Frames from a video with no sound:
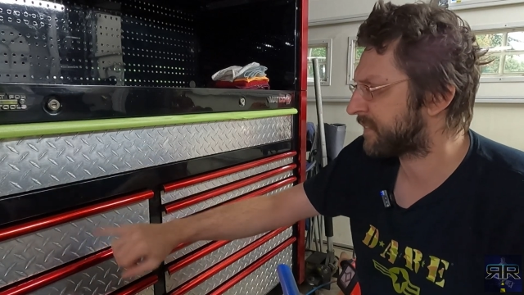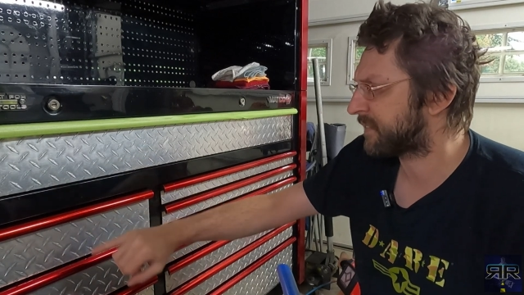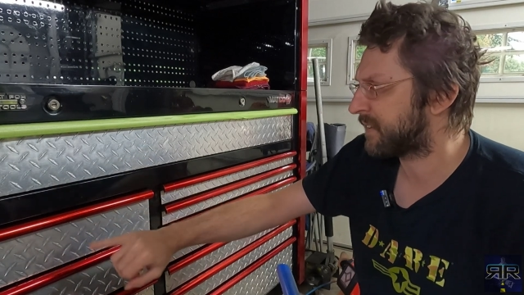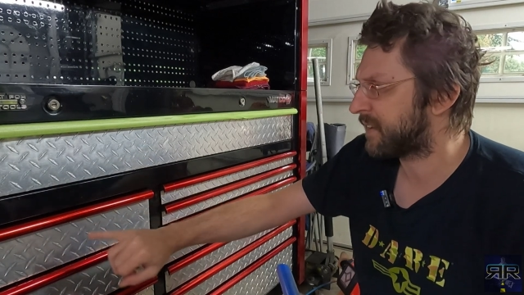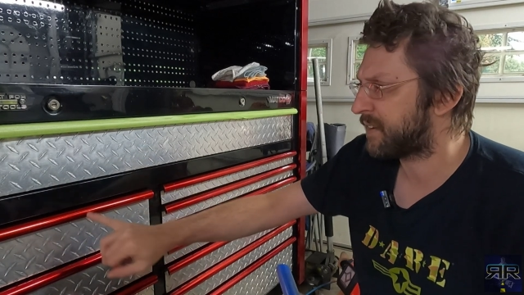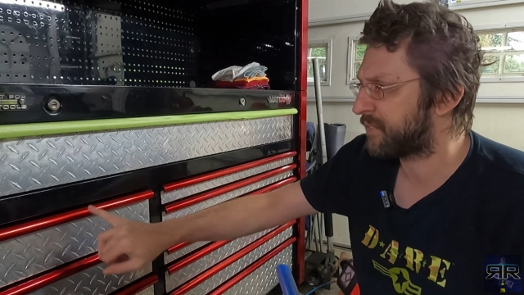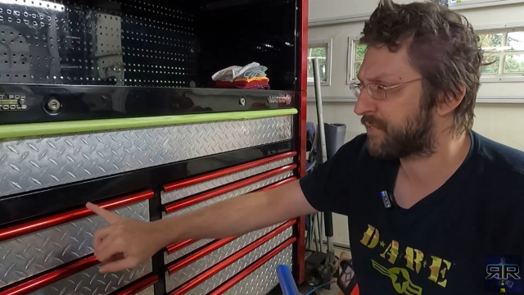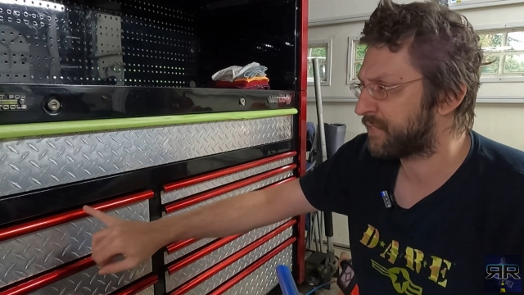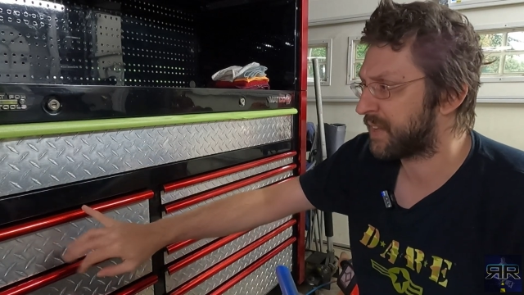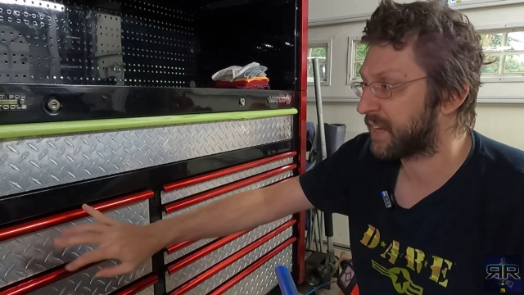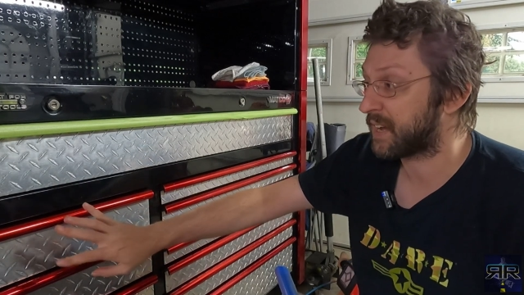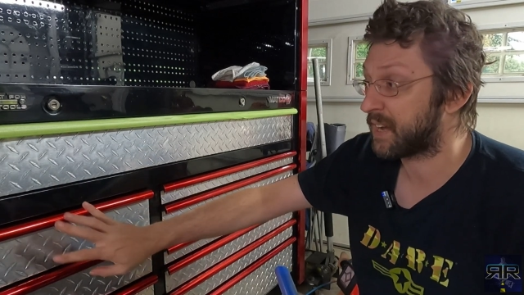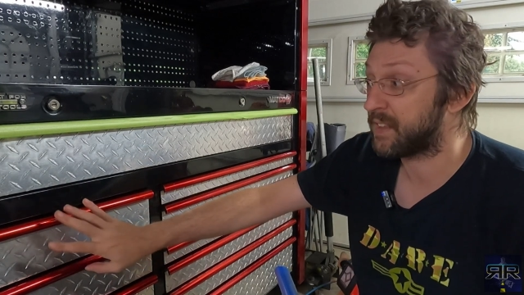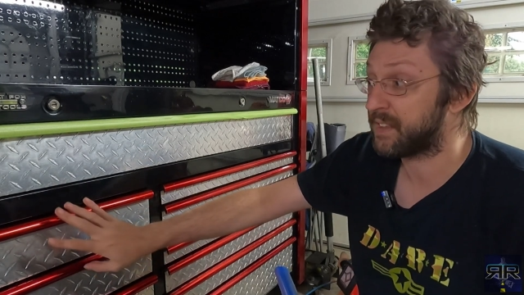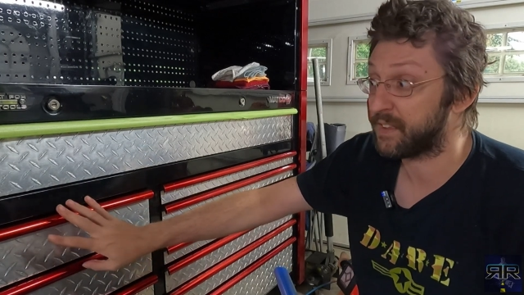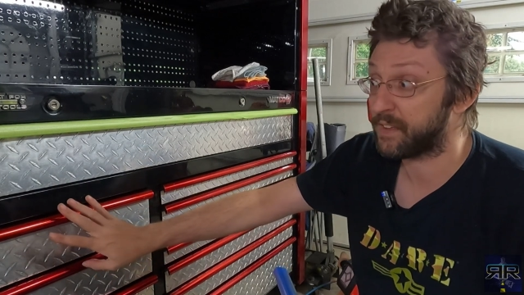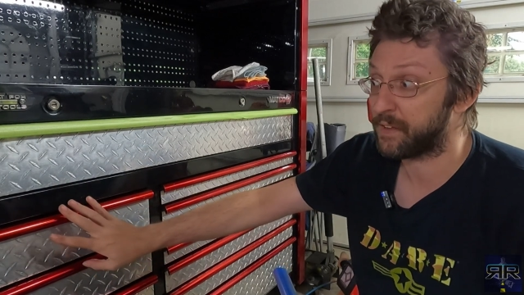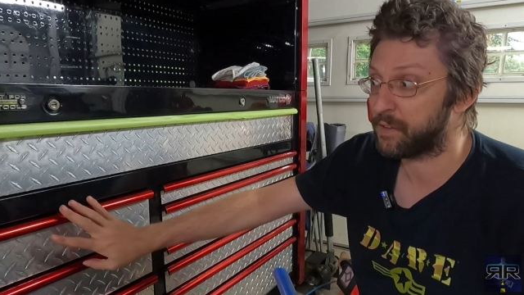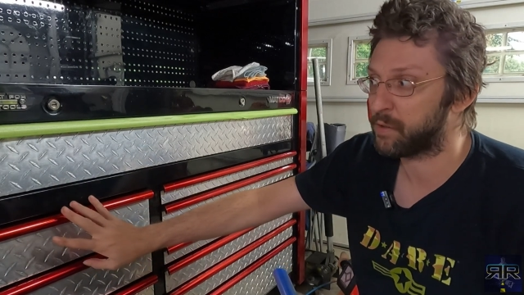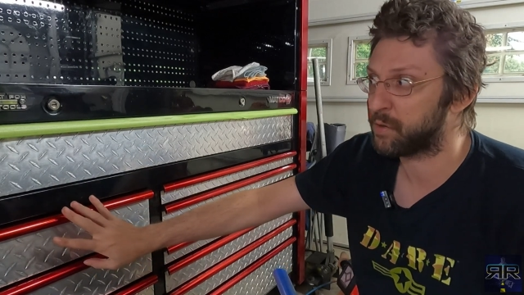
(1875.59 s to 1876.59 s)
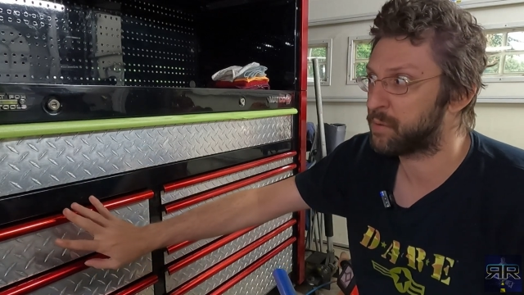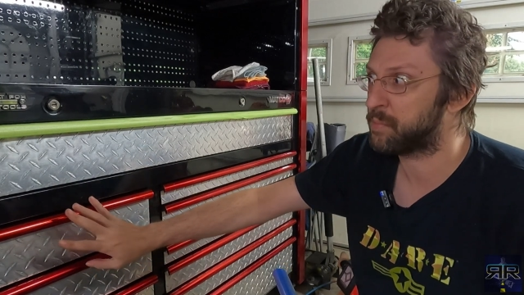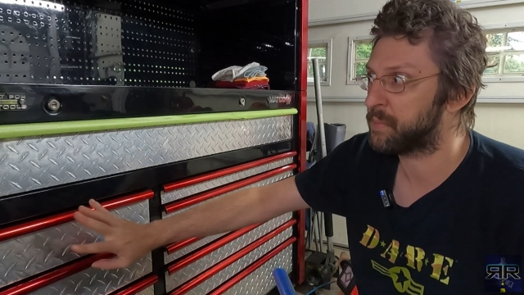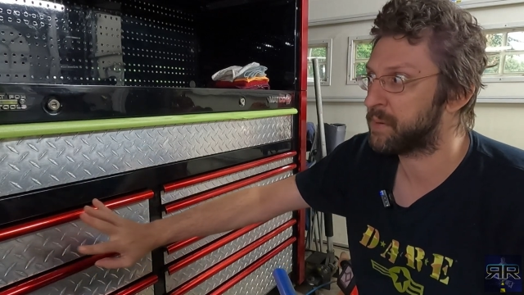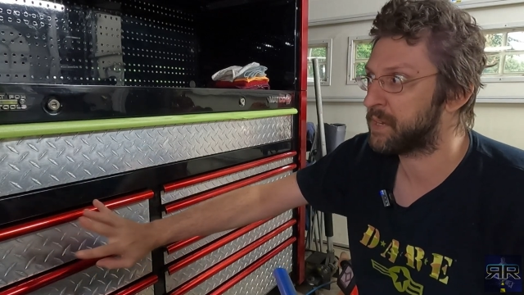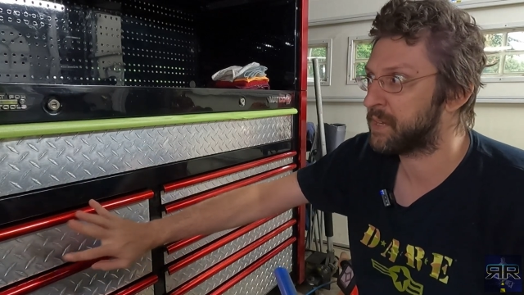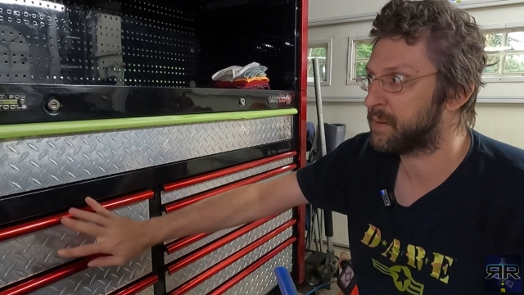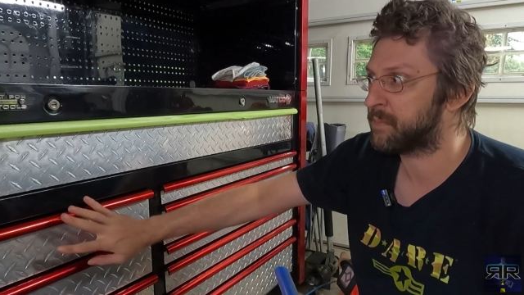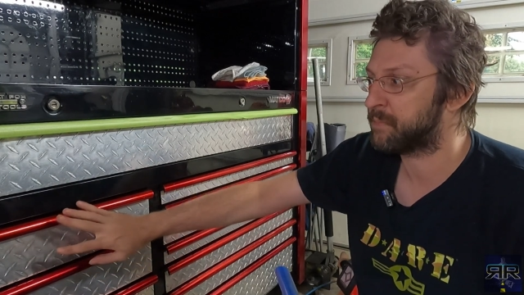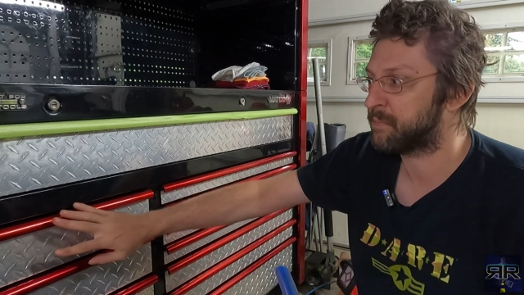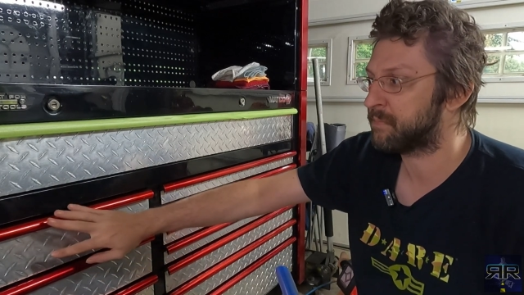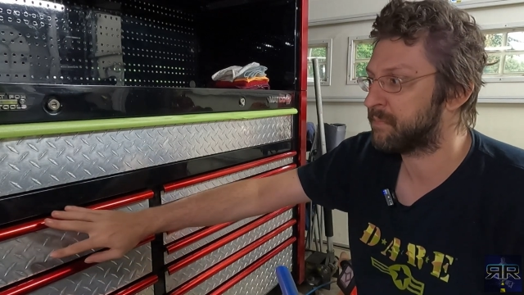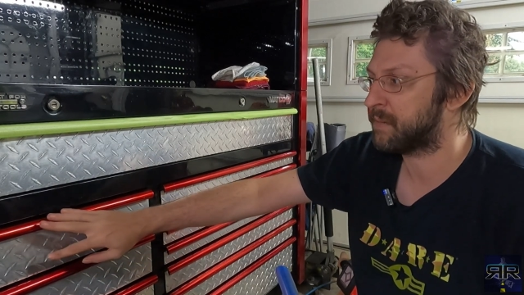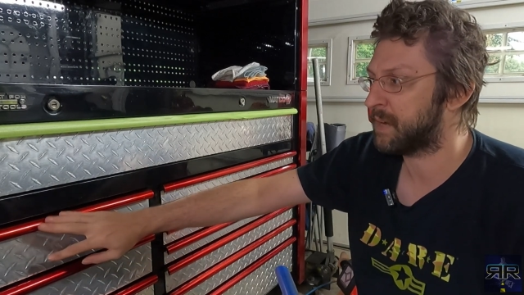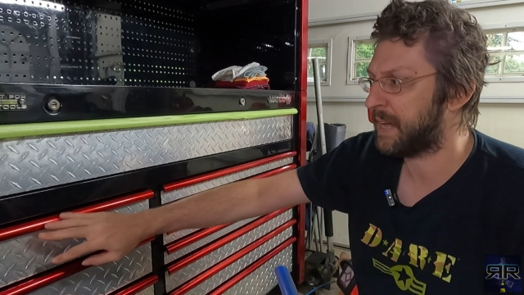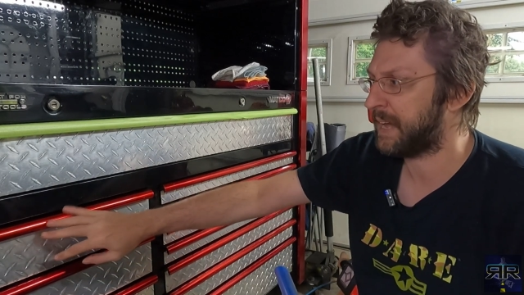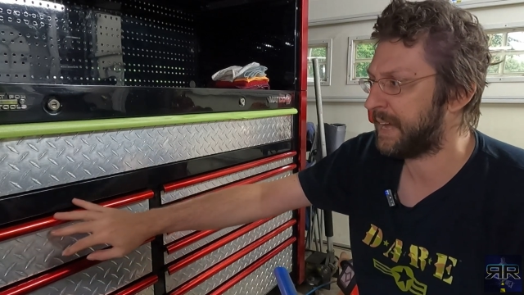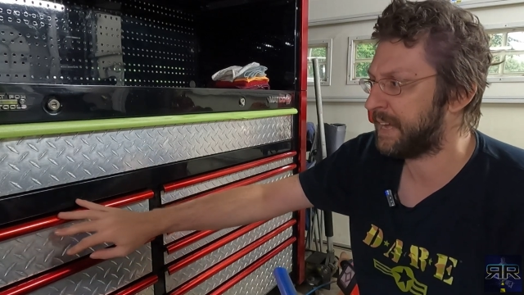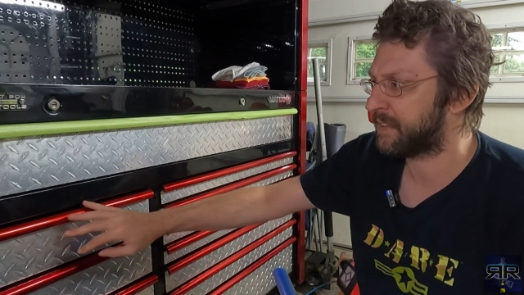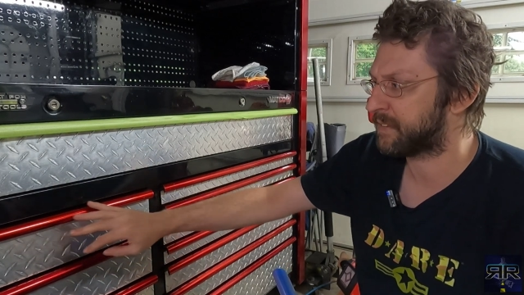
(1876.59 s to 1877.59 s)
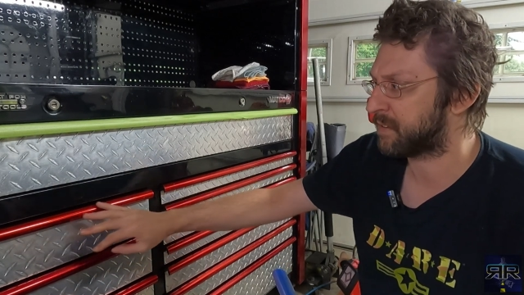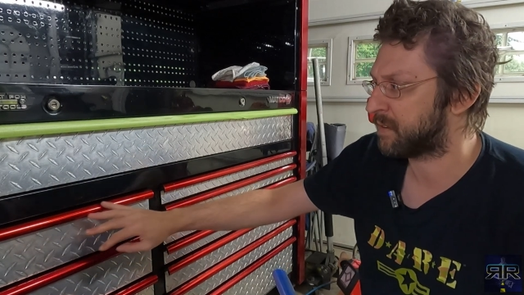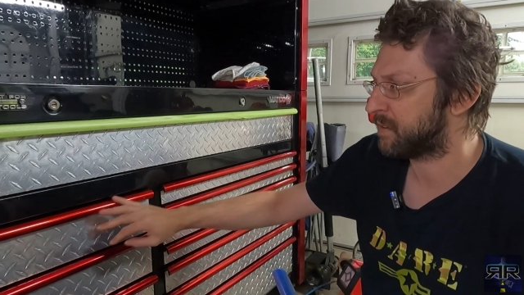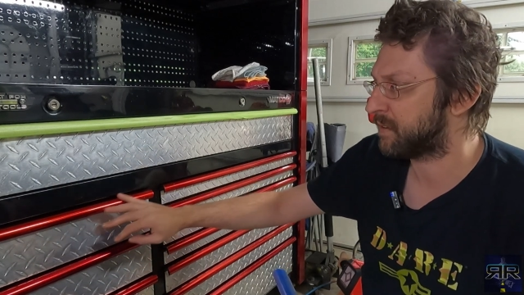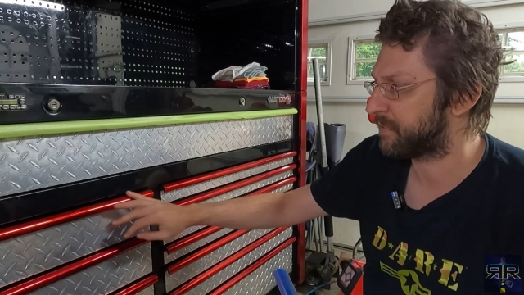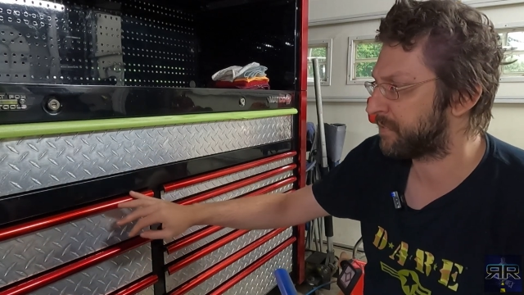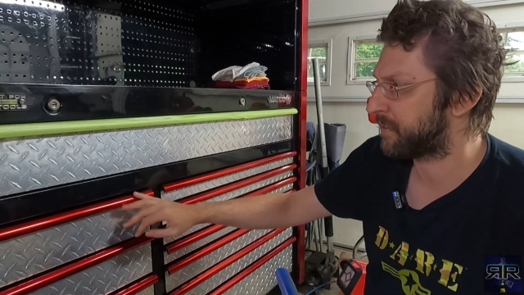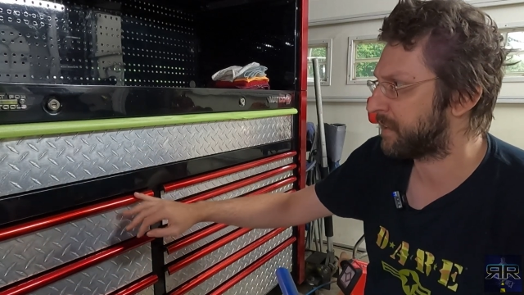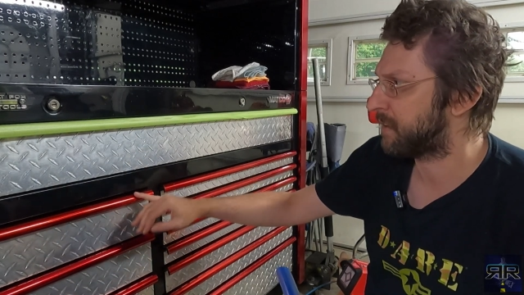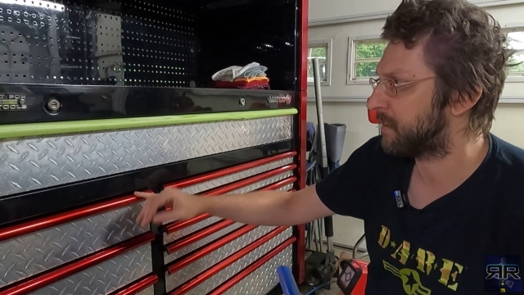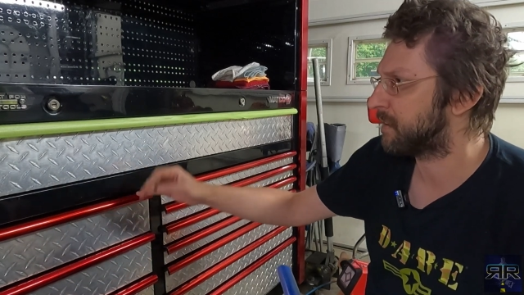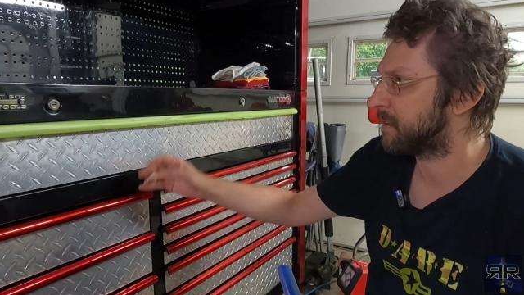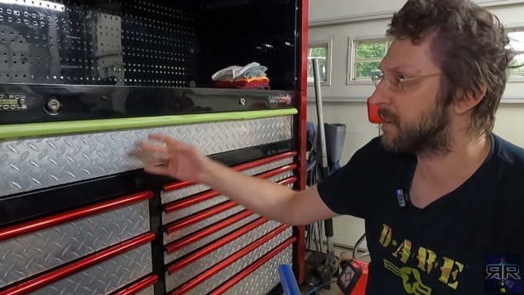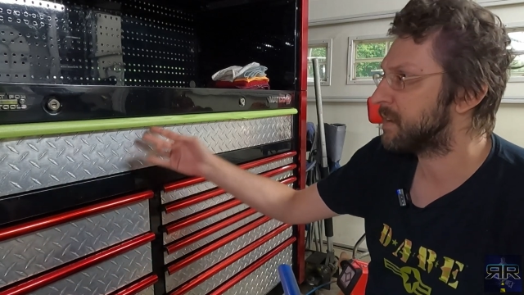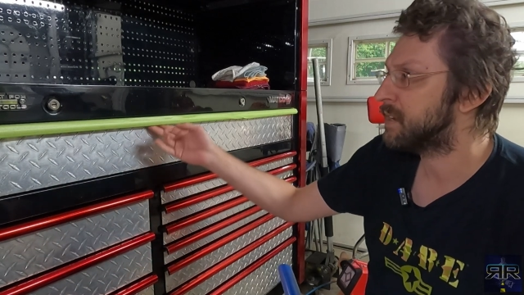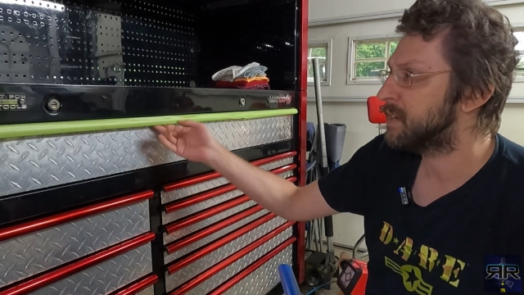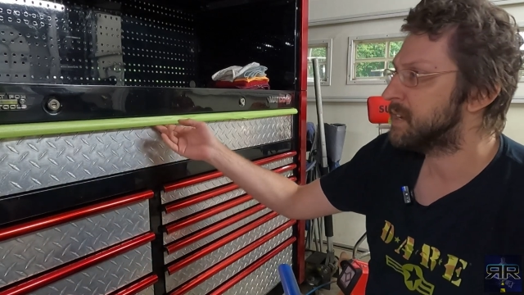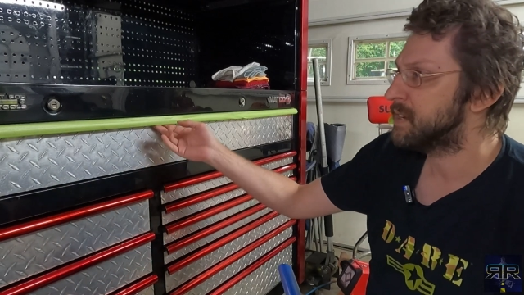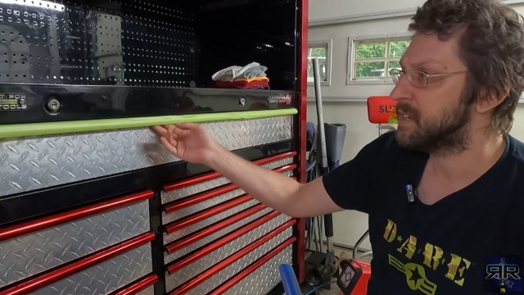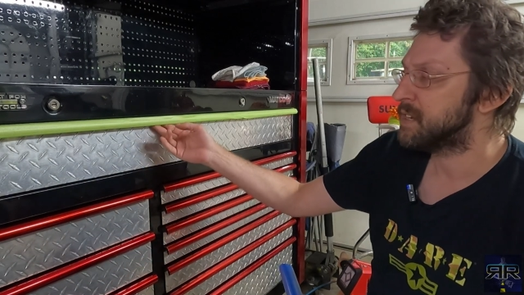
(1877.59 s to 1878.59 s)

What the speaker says: stuff like on the aluminum handles here.